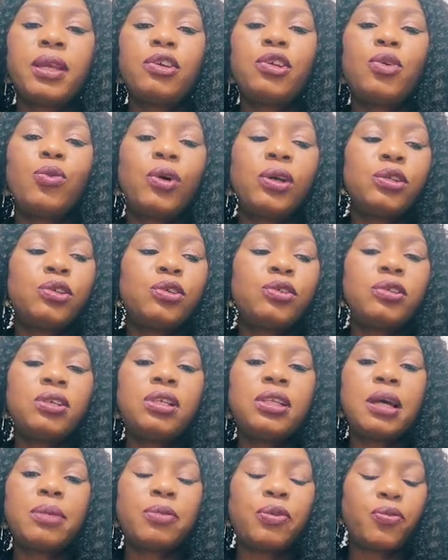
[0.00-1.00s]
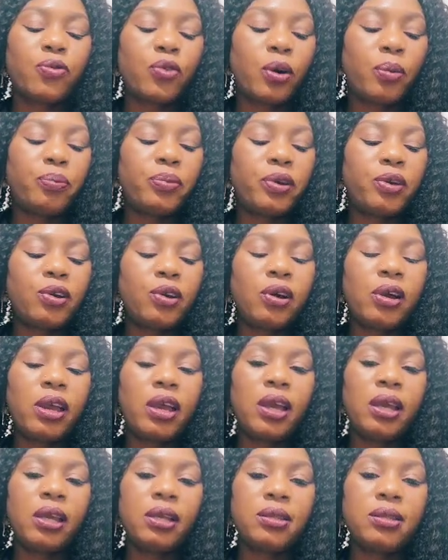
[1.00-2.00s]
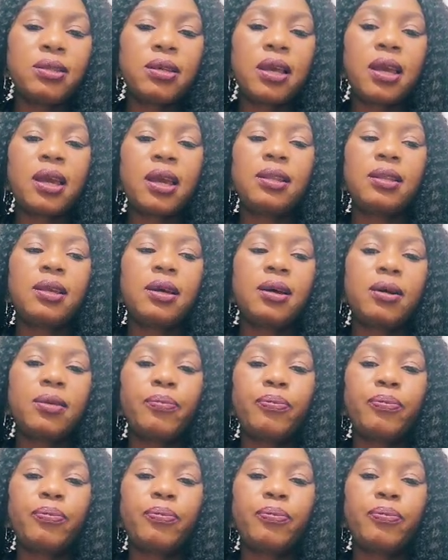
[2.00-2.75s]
she was using that before period ends. And